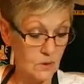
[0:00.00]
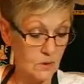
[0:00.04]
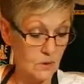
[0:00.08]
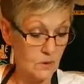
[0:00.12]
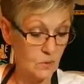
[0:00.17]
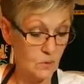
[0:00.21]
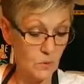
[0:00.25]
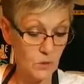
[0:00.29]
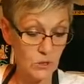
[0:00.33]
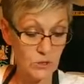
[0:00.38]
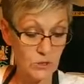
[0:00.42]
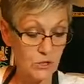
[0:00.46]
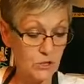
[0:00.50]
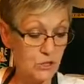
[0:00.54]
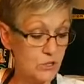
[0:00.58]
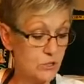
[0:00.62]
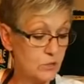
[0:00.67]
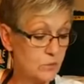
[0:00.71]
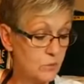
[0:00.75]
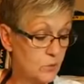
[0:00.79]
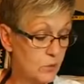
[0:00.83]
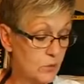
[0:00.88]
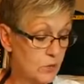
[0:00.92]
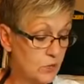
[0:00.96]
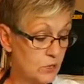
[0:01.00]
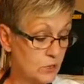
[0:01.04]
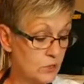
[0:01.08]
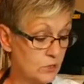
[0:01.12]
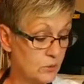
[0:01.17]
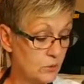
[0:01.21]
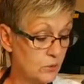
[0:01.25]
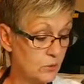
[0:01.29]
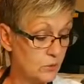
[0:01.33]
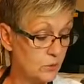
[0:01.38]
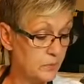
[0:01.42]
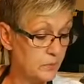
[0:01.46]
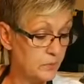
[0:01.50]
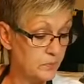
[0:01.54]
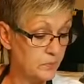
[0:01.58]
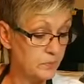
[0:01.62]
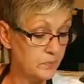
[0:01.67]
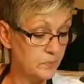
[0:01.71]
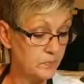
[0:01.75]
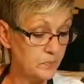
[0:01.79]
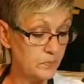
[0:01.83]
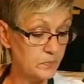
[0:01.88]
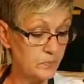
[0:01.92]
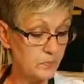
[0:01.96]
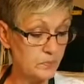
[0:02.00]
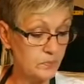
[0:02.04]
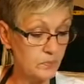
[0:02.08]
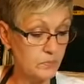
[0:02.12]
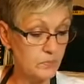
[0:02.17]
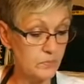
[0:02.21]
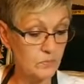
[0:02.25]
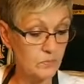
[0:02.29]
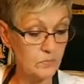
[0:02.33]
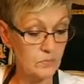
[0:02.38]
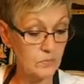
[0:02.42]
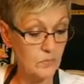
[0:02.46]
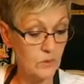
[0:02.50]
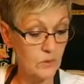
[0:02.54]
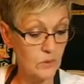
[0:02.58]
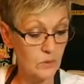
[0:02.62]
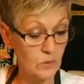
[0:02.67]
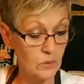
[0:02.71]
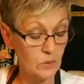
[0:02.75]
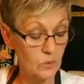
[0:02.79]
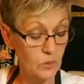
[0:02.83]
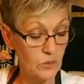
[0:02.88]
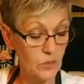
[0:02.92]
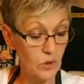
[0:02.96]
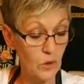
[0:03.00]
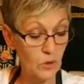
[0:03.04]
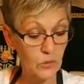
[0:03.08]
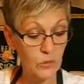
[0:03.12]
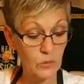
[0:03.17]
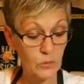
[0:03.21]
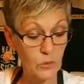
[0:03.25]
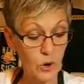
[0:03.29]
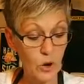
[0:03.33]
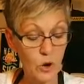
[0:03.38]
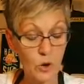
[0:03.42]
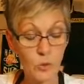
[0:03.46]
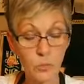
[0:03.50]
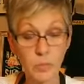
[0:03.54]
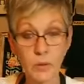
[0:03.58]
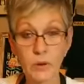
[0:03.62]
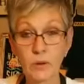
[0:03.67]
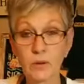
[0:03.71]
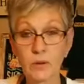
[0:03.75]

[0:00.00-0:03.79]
What should we do? Without the rope?